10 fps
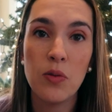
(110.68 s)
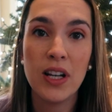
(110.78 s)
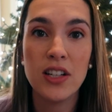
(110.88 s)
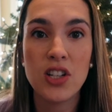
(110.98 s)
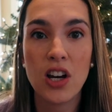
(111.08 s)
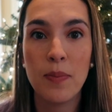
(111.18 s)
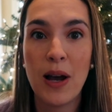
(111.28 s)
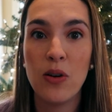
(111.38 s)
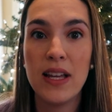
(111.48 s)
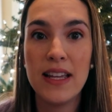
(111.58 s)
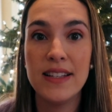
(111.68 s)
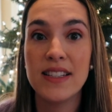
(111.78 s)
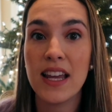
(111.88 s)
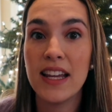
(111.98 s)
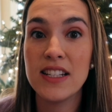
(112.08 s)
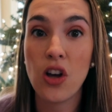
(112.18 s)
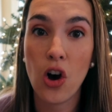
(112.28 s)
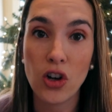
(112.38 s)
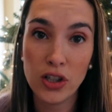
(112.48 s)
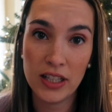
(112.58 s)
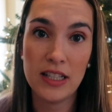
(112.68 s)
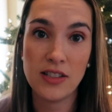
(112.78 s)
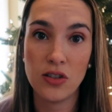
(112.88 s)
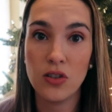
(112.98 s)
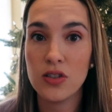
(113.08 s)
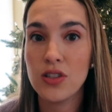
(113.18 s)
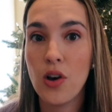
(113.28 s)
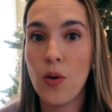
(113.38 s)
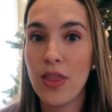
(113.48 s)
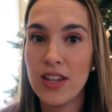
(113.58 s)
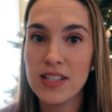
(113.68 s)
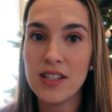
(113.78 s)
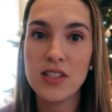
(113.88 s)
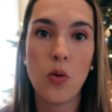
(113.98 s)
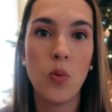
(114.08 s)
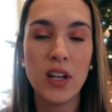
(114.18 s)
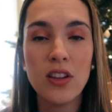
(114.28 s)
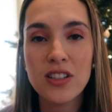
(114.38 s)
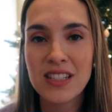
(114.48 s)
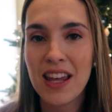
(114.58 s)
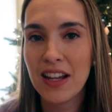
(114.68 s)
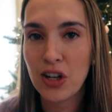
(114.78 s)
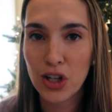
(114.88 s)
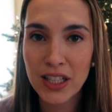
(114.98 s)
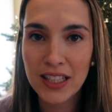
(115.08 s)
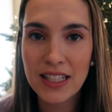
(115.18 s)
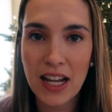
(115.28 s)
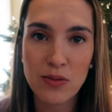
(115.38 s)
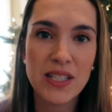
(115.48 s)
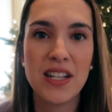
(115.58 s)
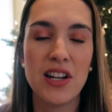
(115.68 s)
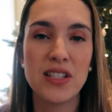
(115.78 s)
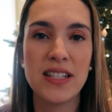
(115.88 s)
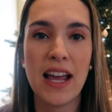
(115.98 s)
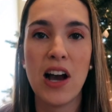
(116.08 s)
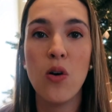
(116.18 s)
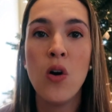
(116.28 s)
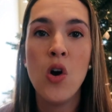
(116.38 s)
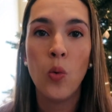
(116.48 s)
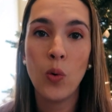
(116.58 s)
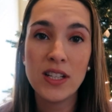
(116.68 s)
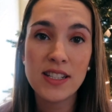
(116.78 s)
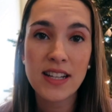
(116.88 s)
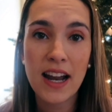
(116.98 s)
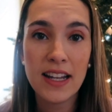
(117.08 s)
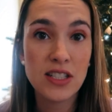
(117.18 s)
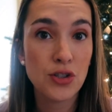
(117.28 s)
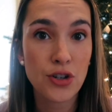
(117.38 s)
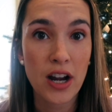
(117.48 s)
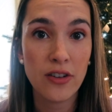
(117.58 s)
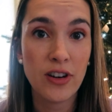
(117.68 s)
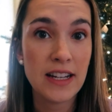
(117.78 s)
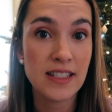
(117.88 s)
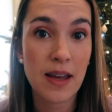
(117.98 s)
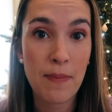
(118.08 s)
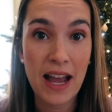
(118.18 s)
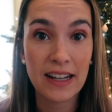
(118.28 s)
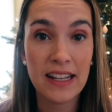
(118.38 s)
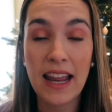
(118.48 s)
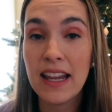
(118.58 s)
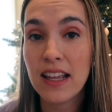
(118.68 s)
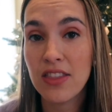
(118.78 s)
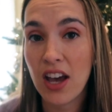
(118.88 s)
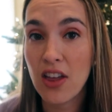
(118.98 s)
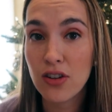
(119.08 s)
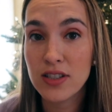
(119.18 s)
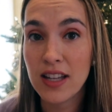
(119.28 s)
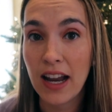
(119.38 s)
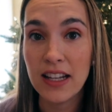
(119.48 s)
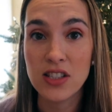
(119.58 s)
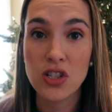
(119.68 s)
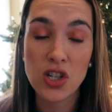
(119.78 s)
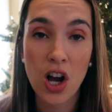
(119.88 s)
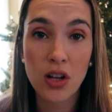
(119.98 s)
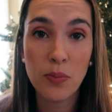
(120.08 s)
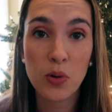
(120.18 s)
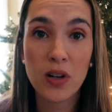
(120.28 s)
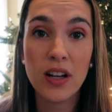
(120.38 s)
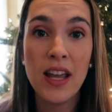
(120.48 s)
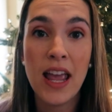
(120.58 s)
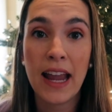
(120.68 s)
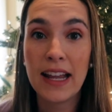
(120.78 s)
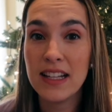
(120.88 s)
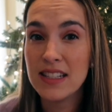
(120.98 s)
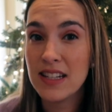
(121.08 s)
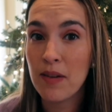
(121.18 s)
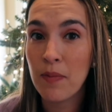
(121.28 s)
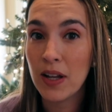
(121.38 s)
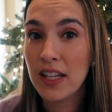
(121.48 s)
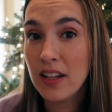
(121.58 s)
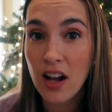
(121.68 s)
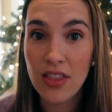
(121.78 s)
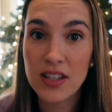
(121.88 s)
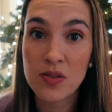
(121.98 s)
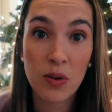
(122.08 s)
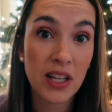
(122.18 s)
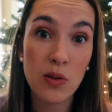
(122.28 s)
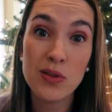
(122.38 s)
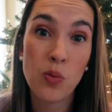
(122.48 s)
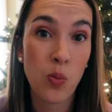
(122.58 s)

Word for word: I wanted to talk about about is his art easel. So this is what it looks like currently downstairs now. One side is dry erase magnetic, the other side is a chalkboard, and he got this when he was